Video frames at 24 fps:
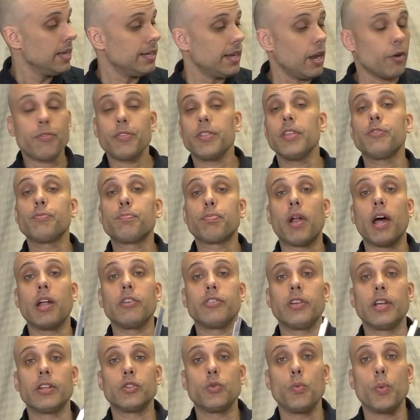Now for this
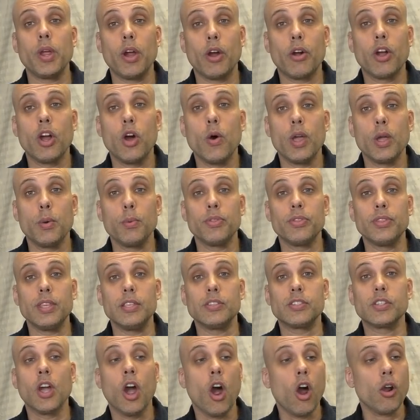project, we are going with
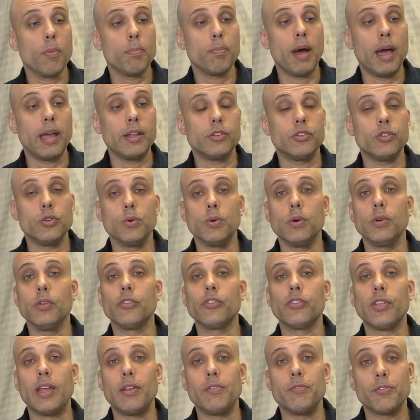these carbide
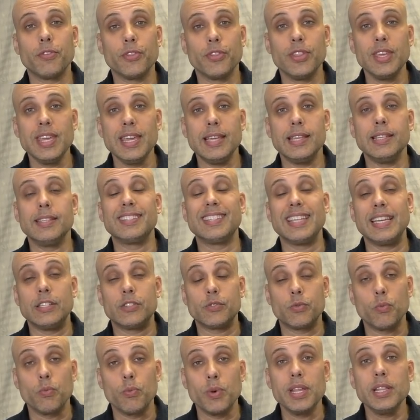tools, and for these,
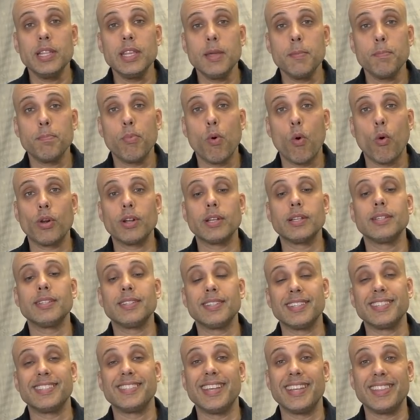it's really important
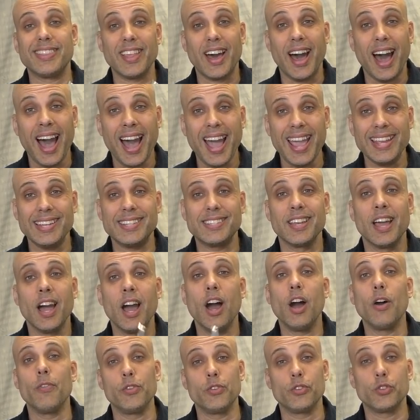to set the height
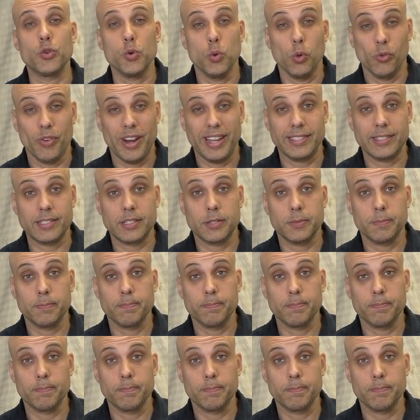of your tool rest.